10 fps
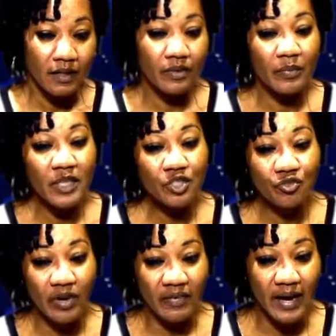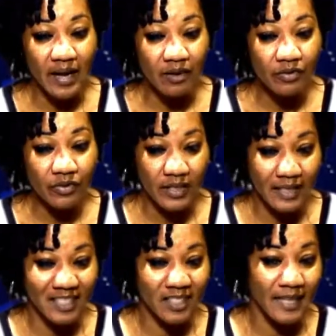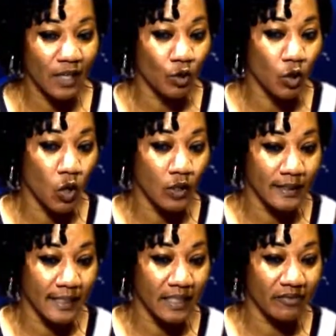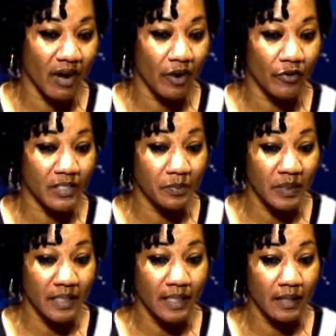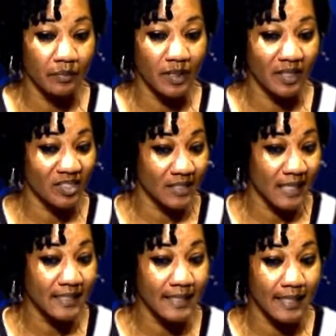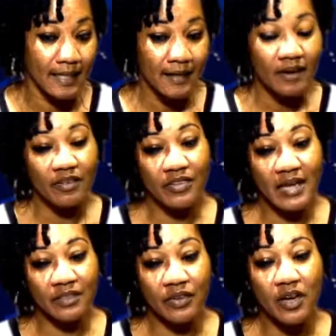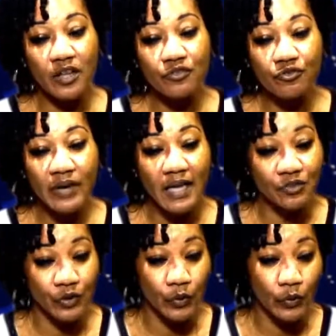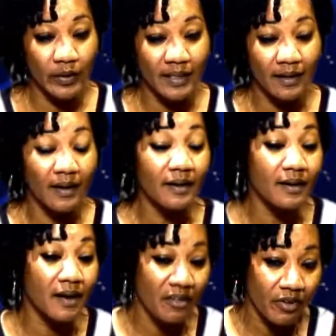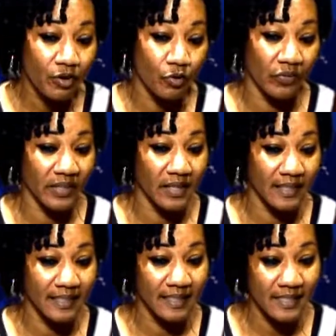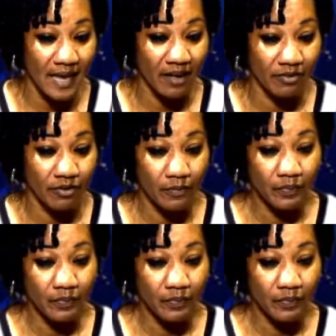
The Ministry of Health, in its 10 o'clock daily virus media update, stated that the country has recorded another COVID-19 death.